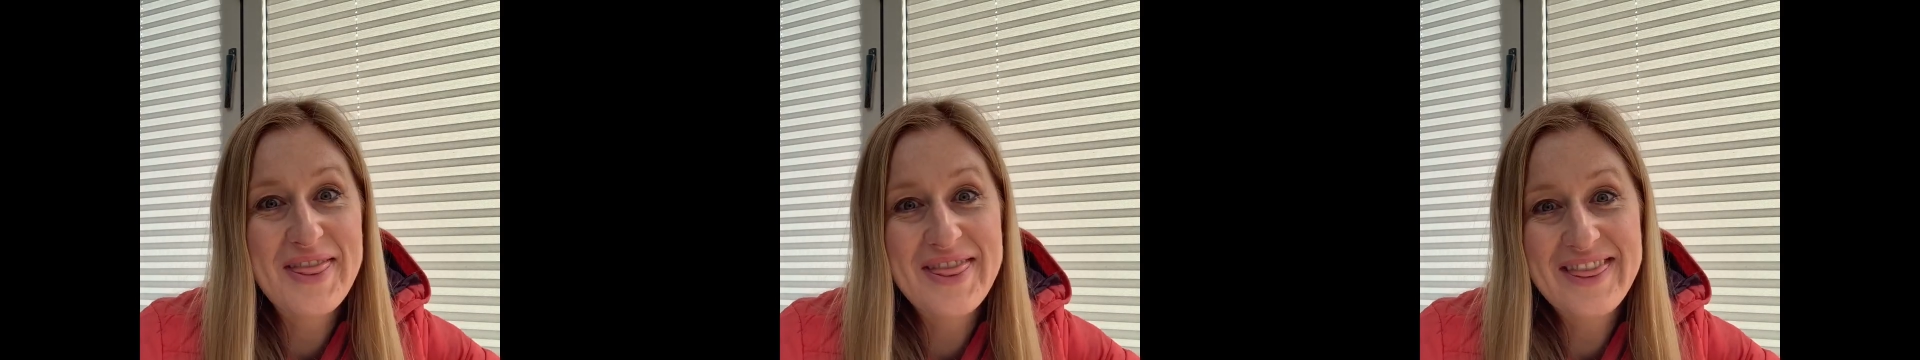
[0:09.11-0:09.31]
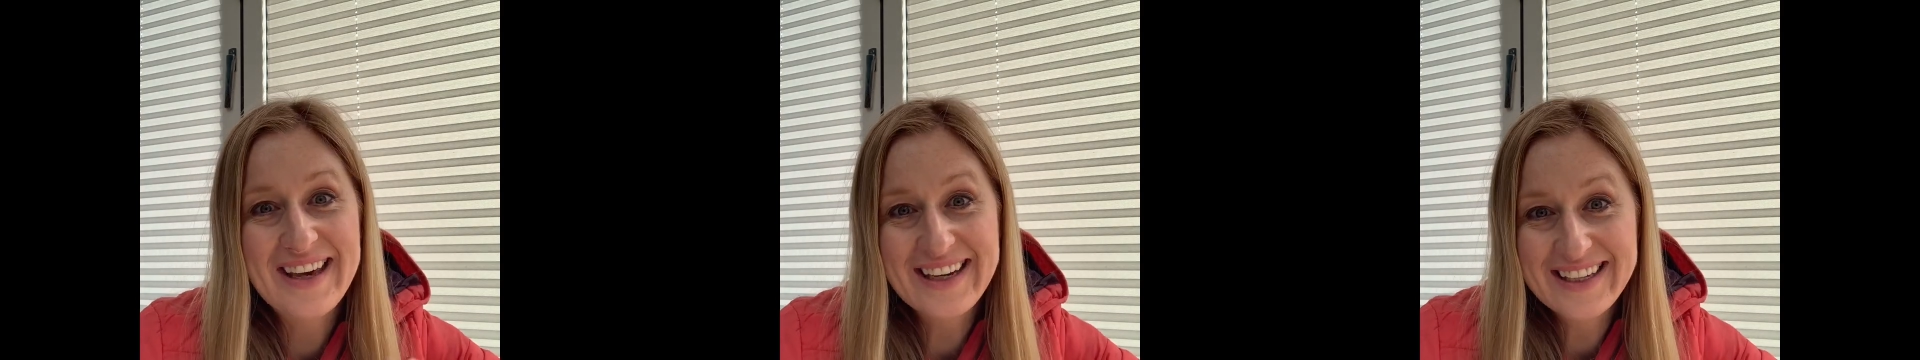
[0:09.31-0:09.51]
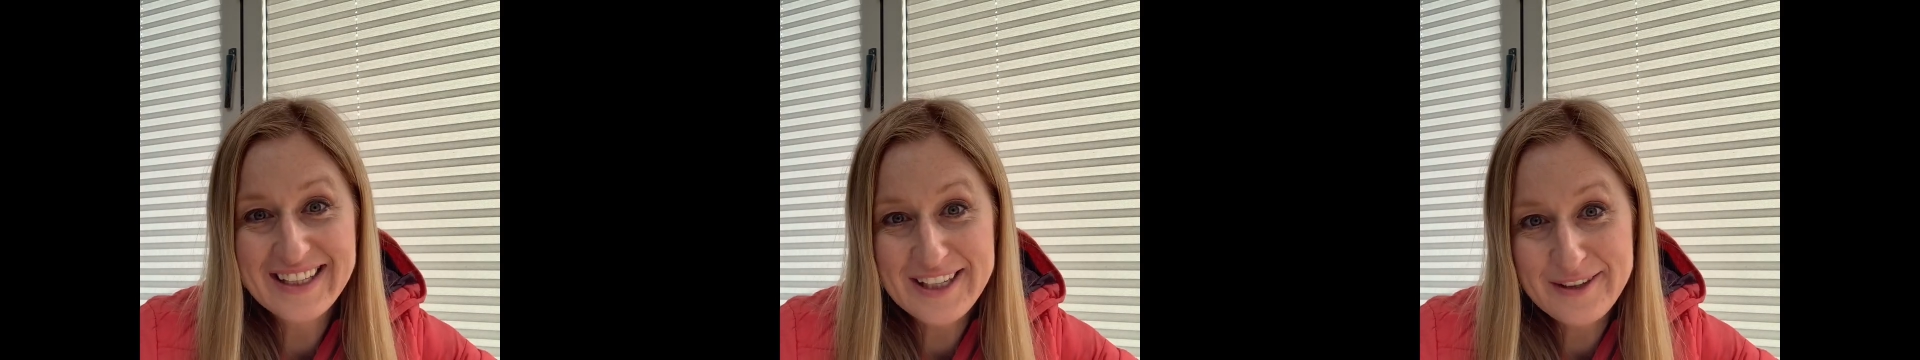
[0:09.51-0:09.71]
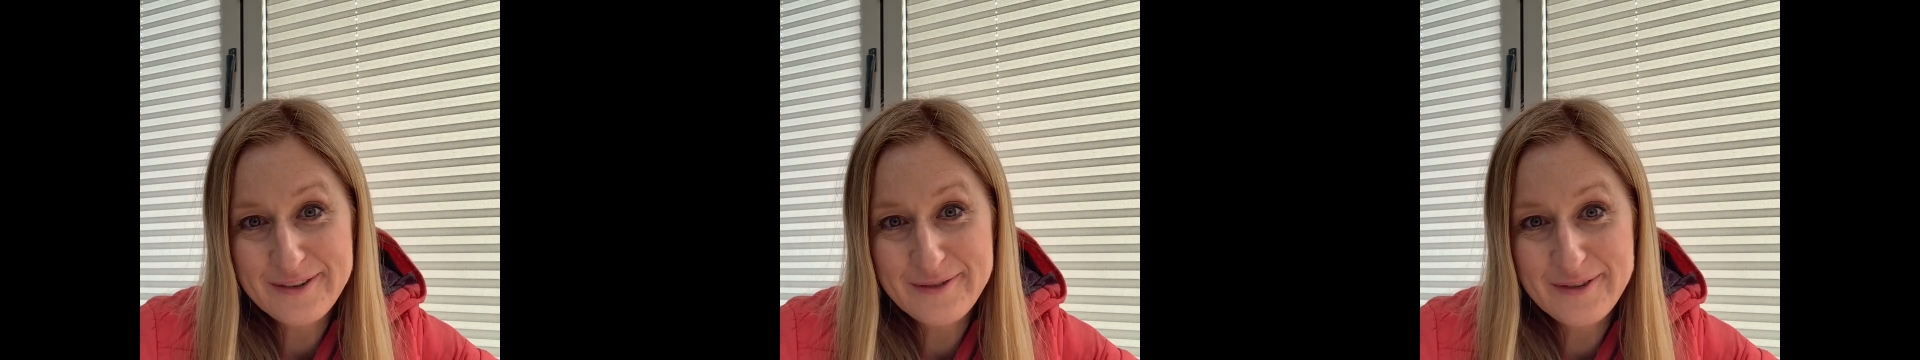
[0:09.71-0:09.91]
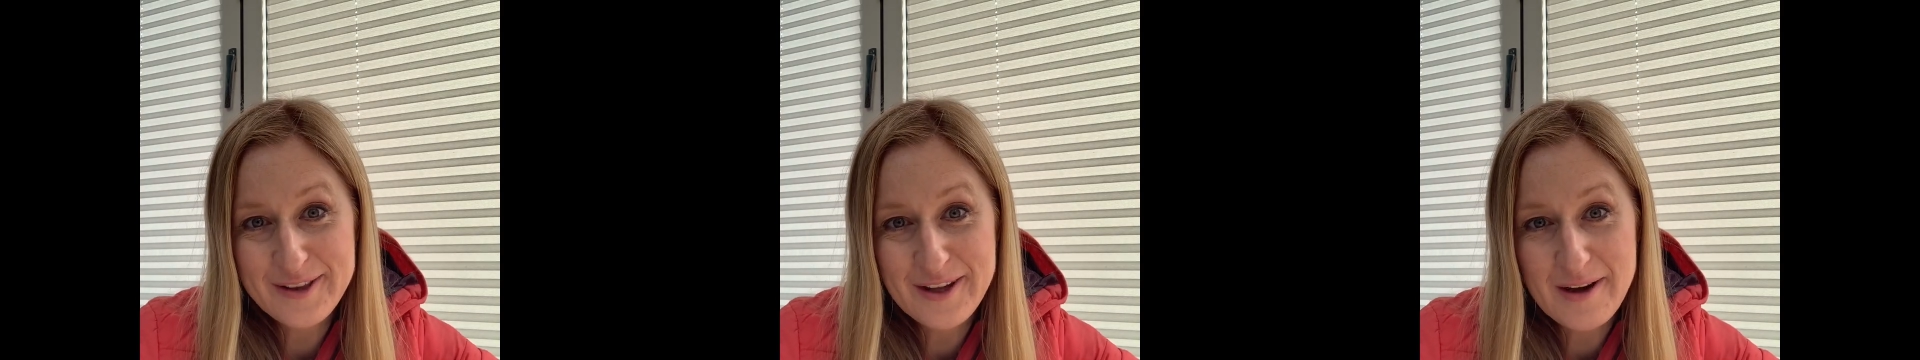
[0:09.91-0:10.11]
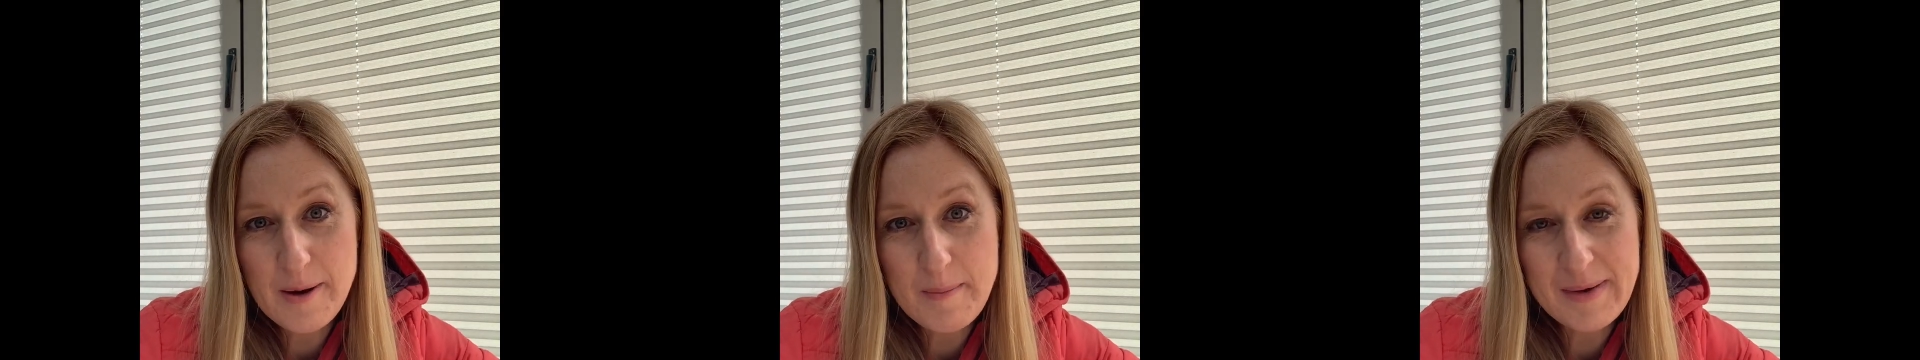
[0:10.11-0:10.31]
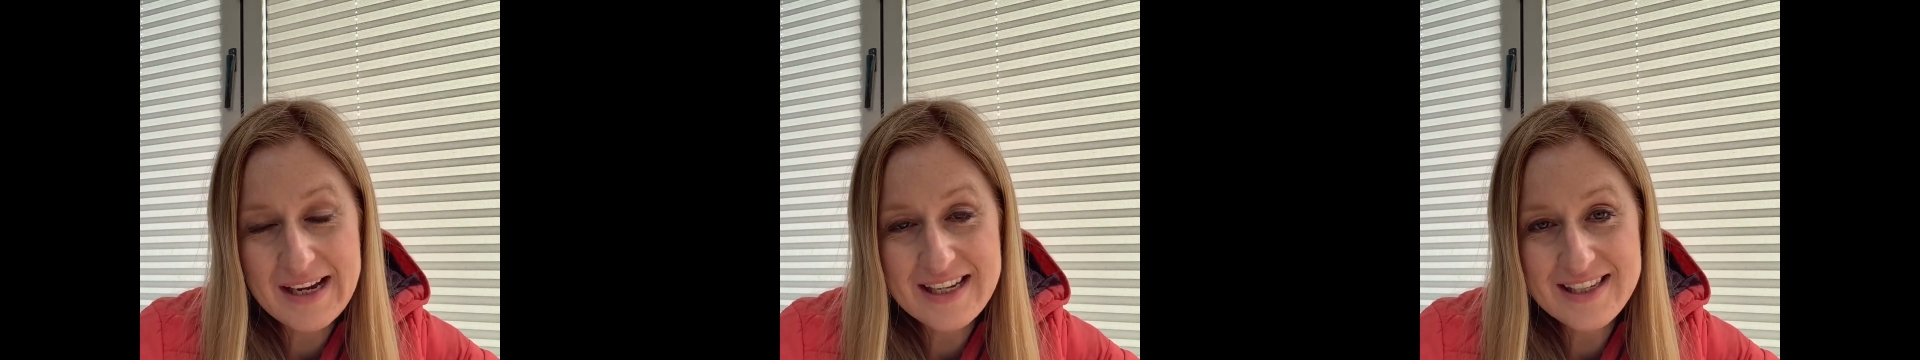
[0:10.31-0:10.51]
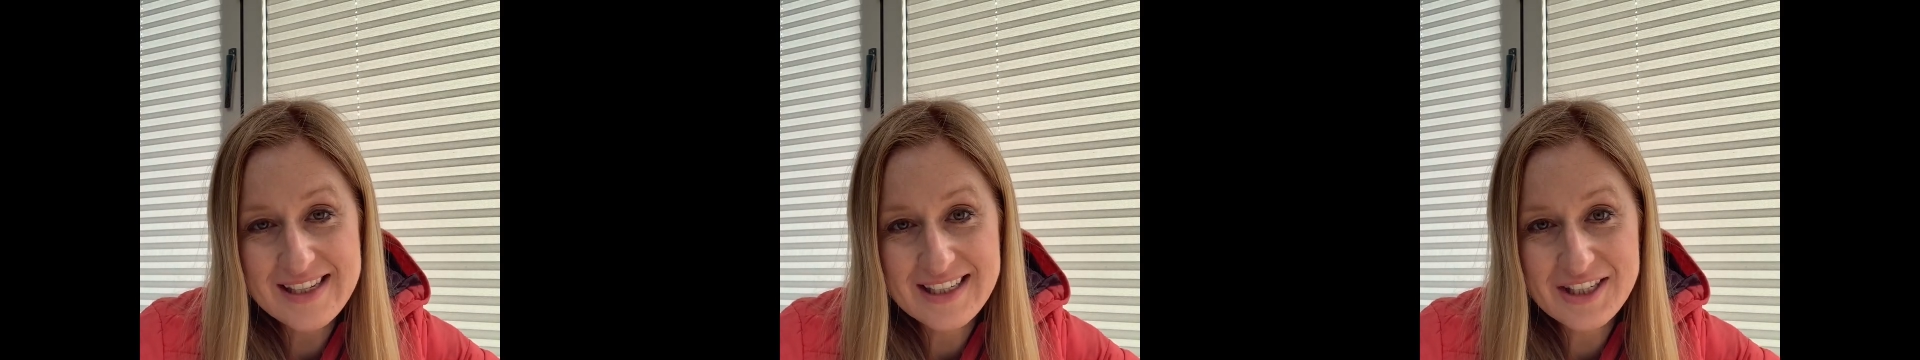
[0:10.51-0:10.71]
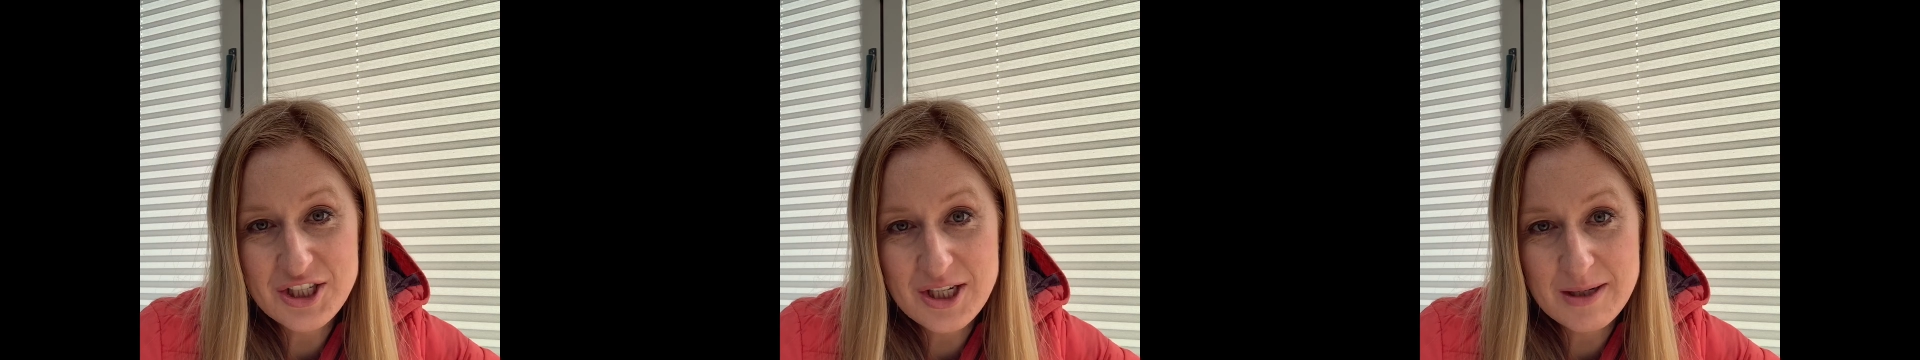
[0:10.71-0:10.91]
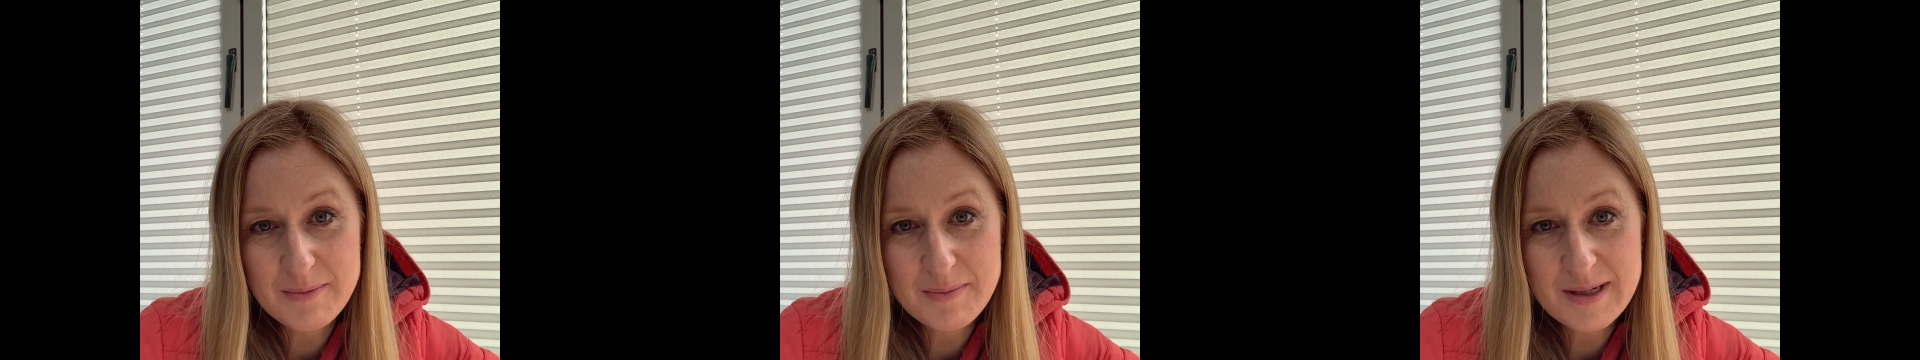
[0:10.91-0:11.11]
thank you for the amazing chin